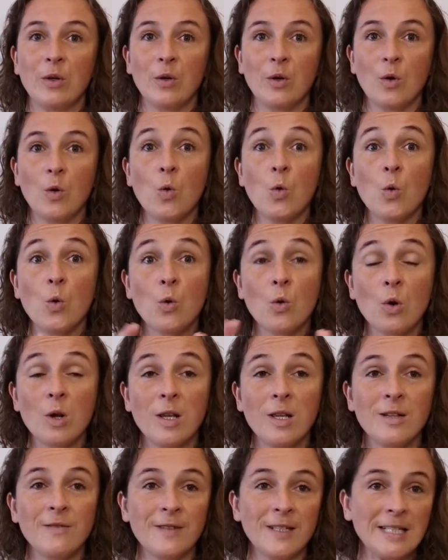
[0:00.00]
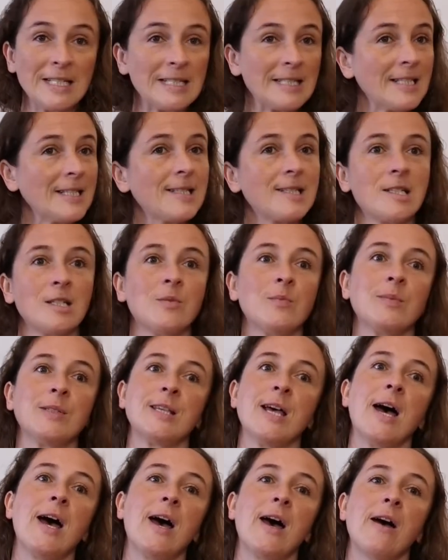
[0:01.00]
All living systems
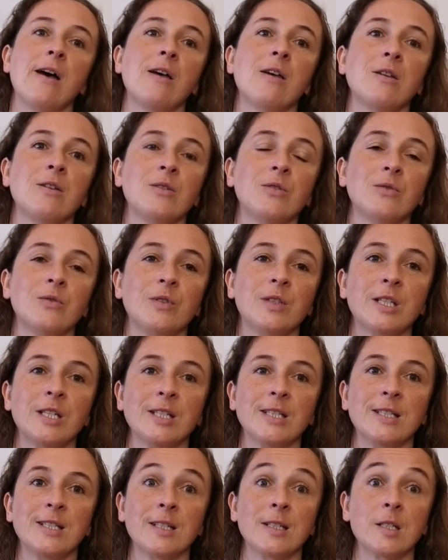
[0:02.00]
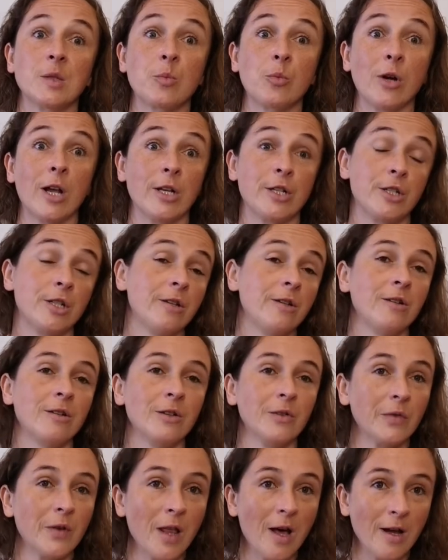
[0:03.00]
have this expression
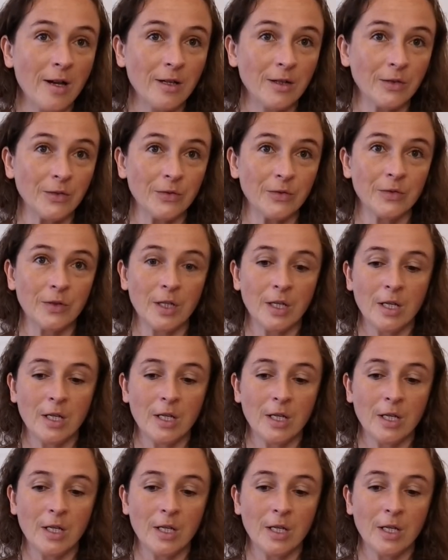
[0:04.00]
of life,